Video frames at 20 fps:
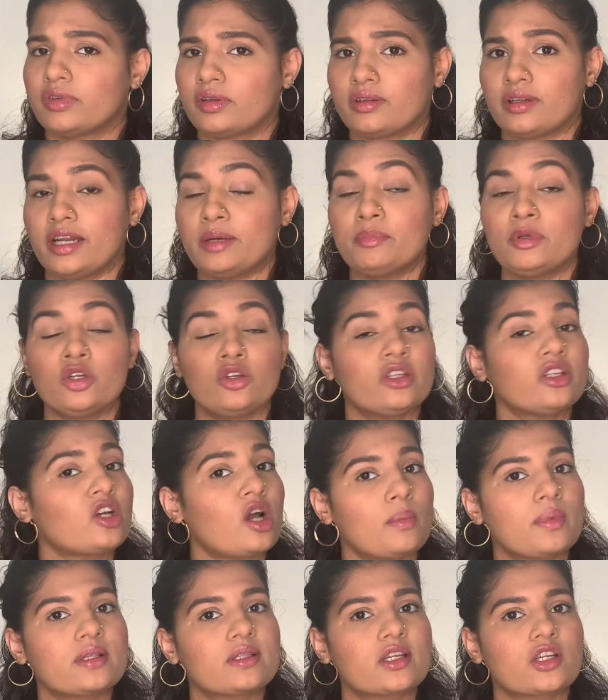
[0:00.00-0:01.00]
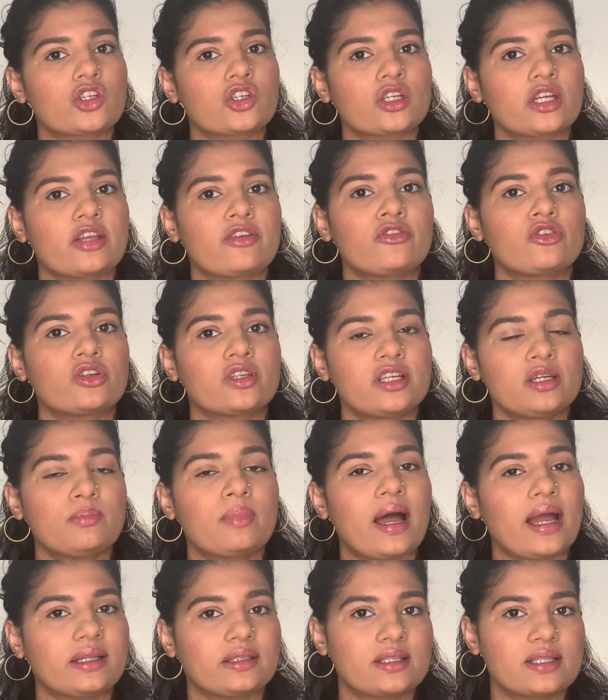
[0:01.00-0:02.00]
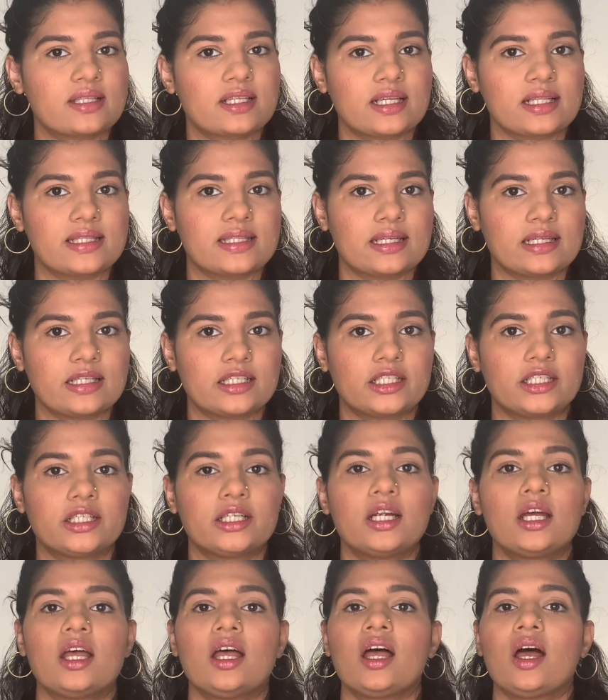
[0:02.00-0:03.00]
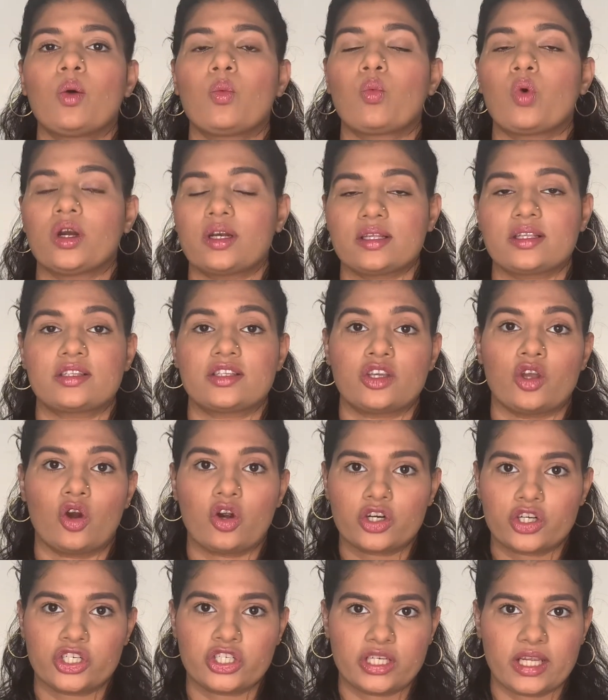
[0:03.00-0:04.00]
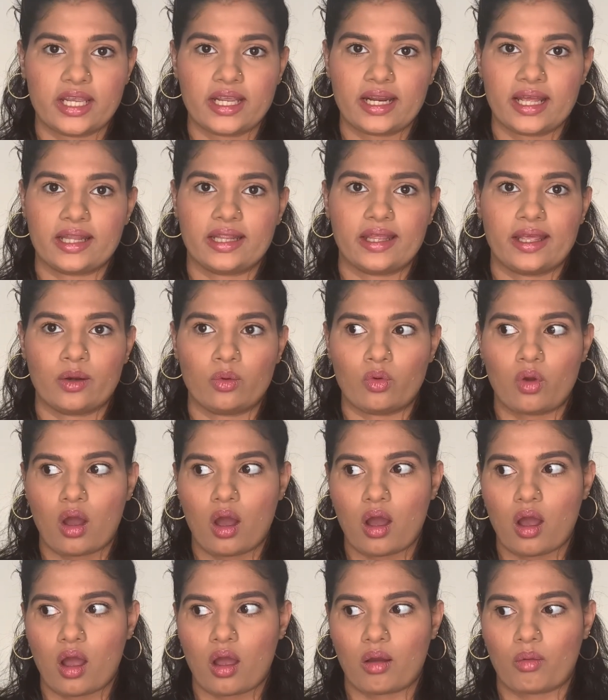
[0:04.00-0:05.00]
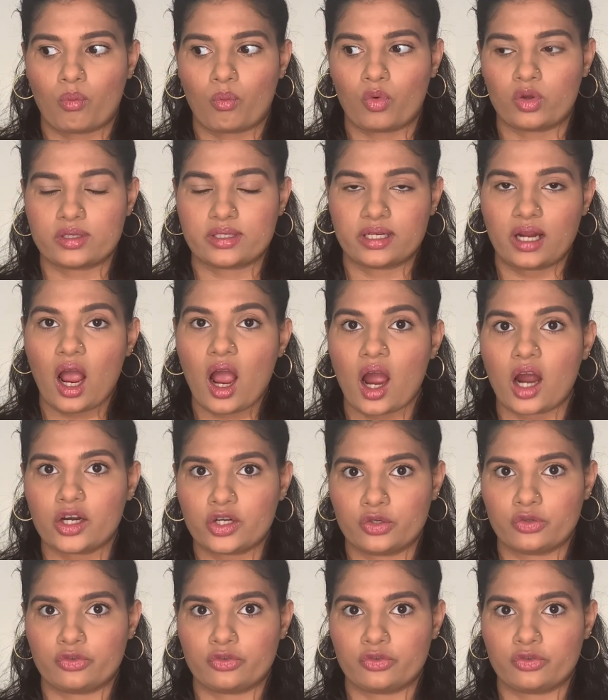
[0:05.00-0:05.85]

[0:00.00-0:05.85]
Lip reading: Let me know in the comment section if you did buy this concealer, what is your shade, and then was it hard to